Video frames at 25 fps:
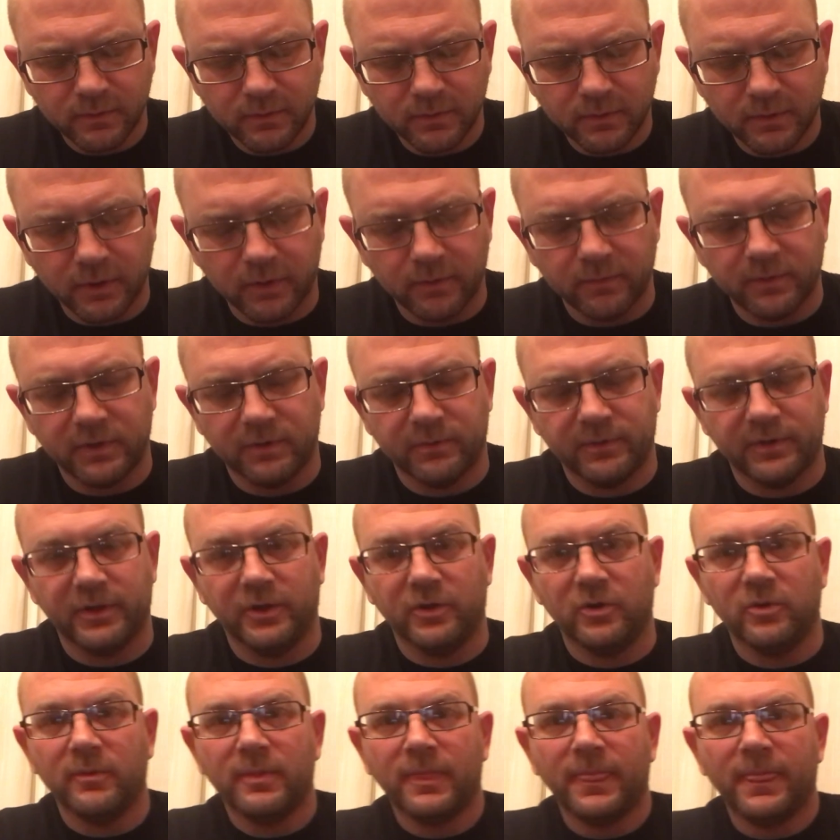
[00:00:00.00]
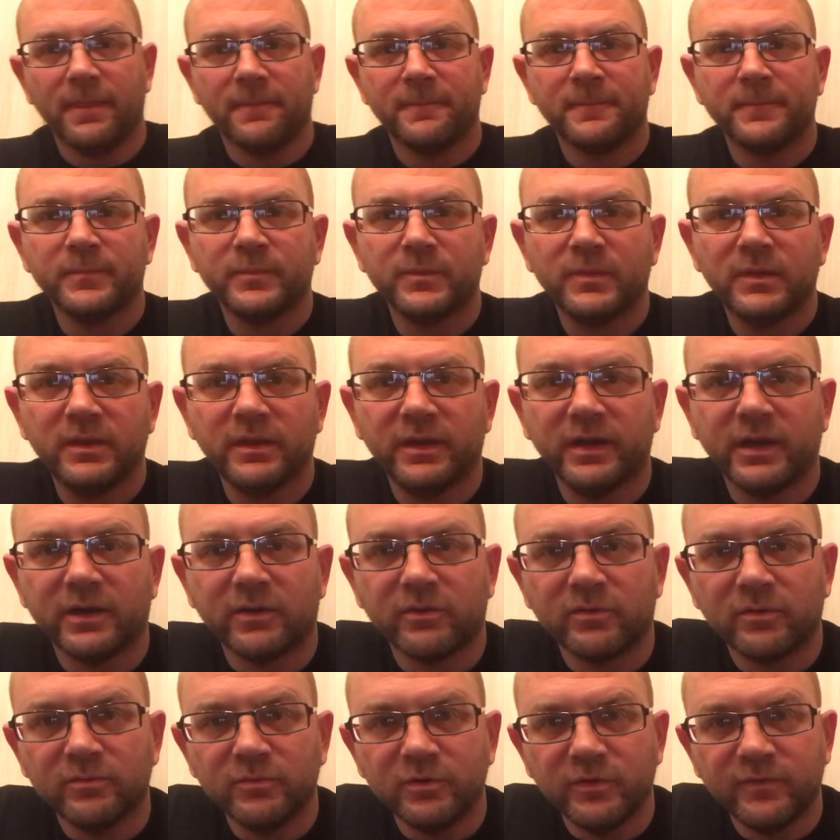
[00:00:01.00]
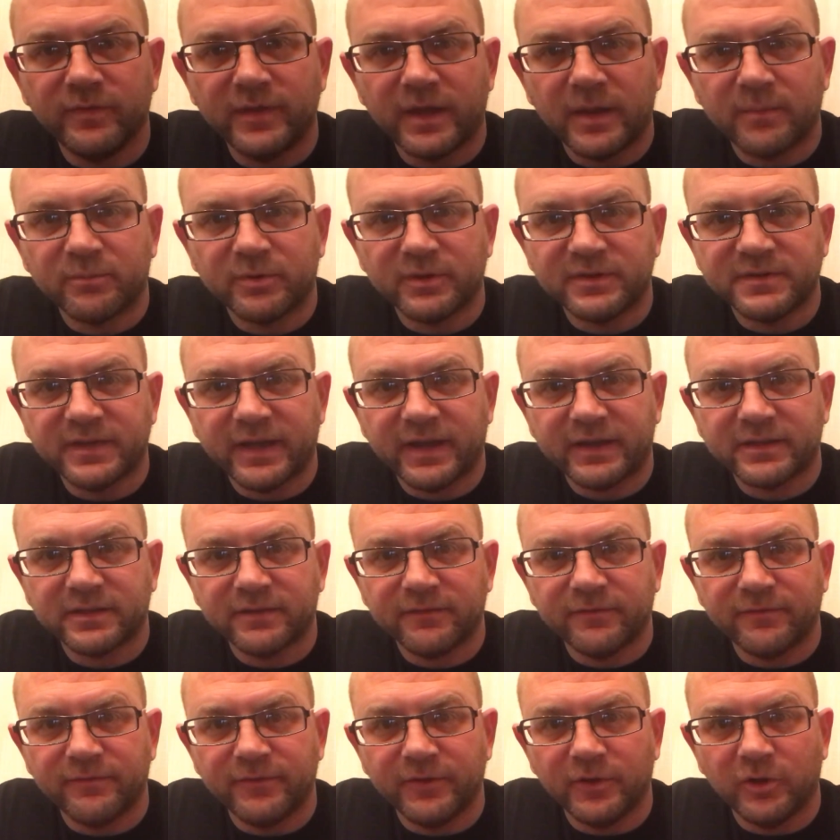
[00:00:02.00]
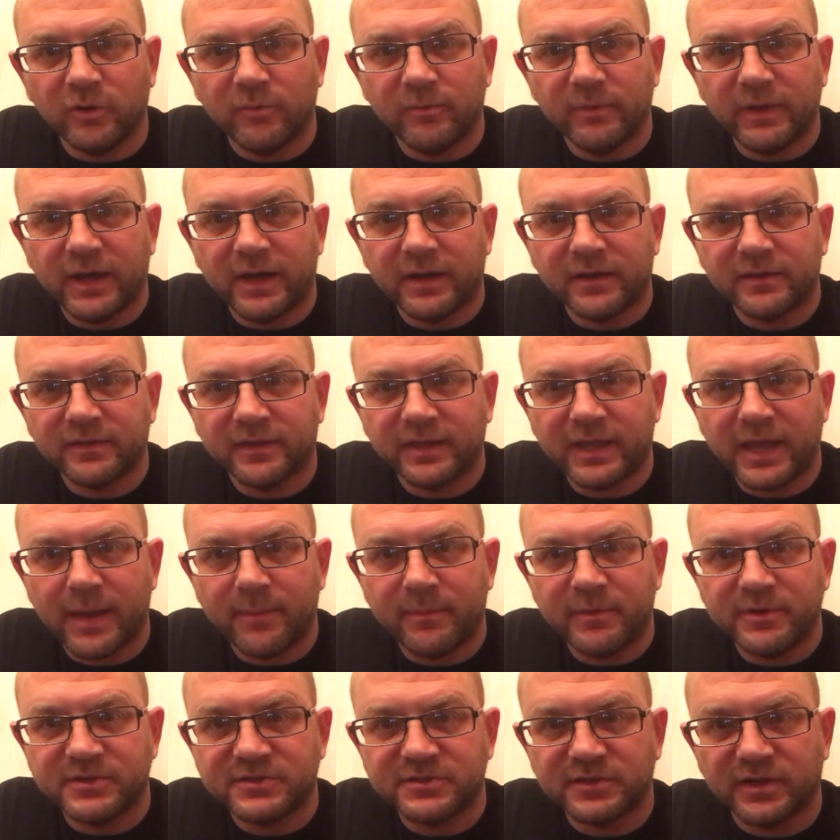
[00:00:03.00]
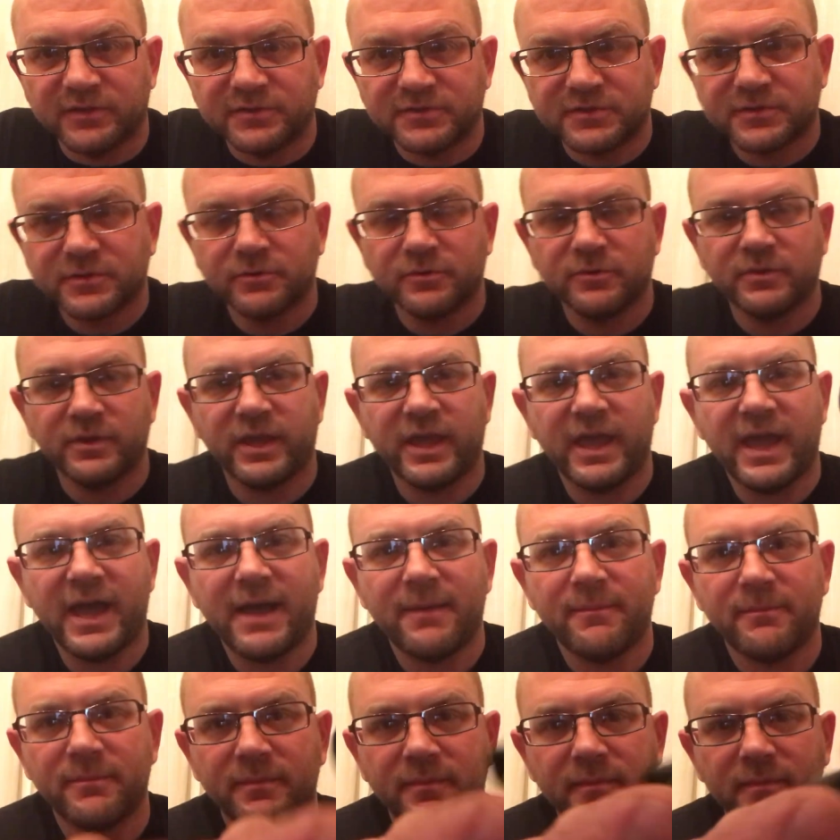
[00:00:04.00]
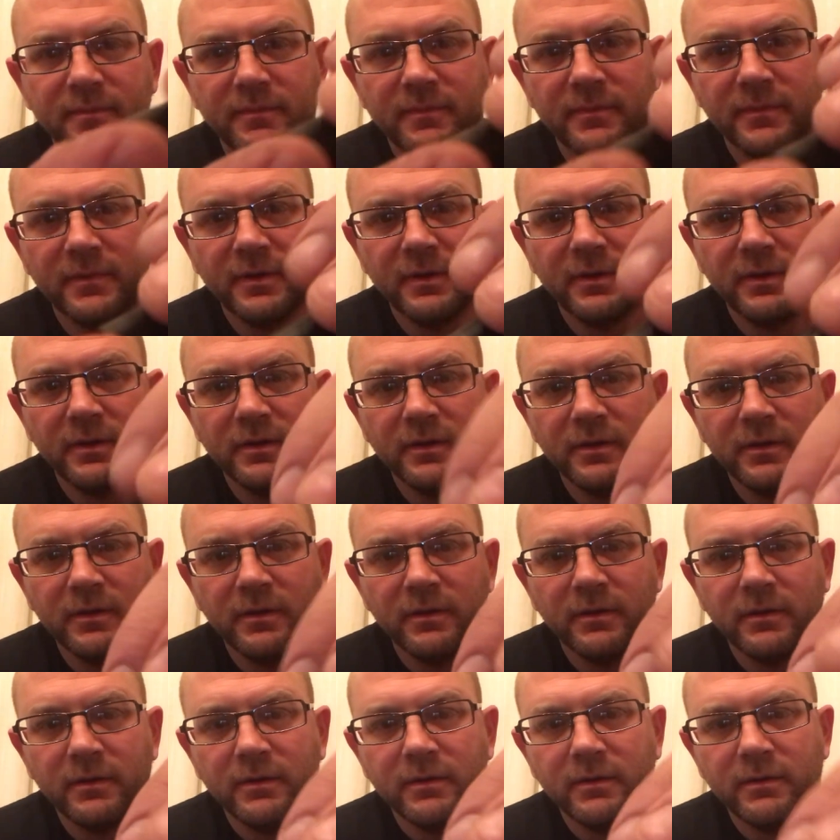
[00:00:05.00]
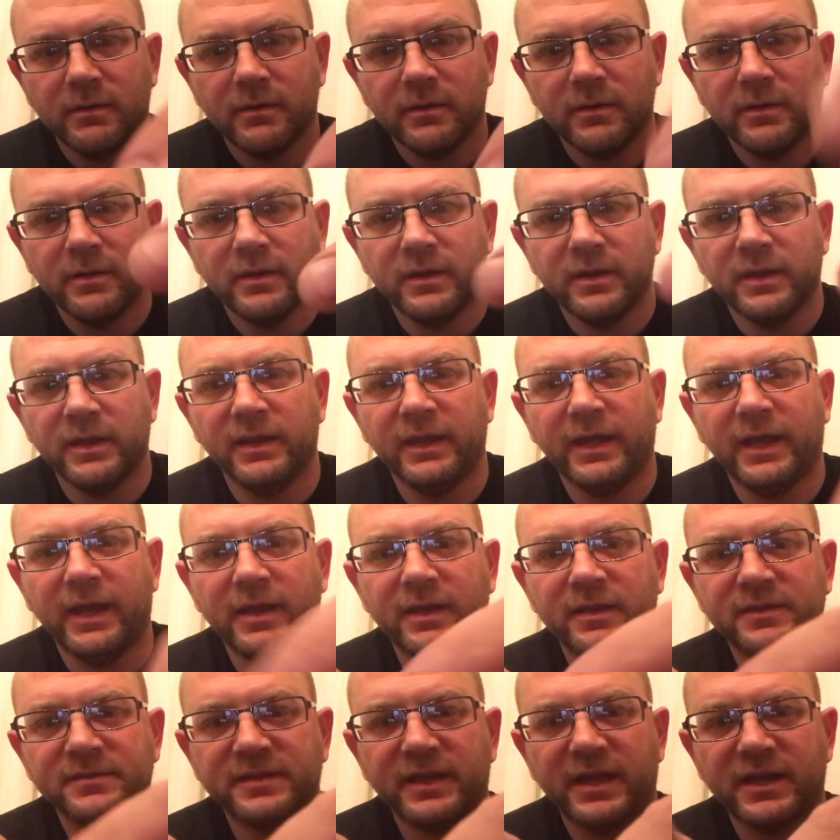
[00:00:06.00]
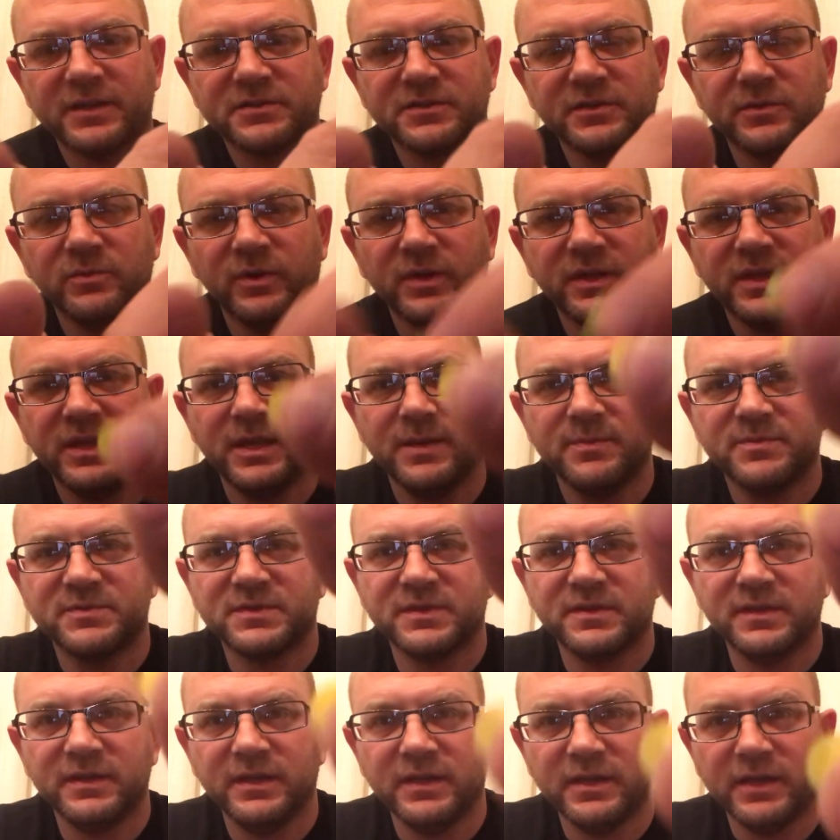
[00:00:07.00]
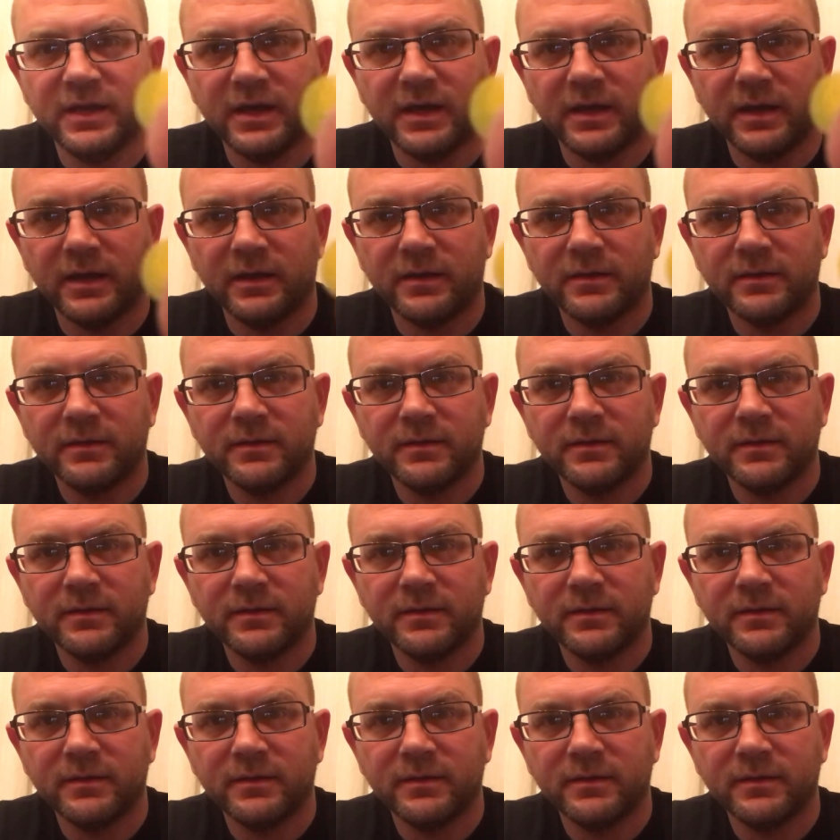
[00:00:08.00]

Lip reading: Oh, here we go. You got to remove that protective film out of the cap. You just unscrew the cap, and that is actually what keeps the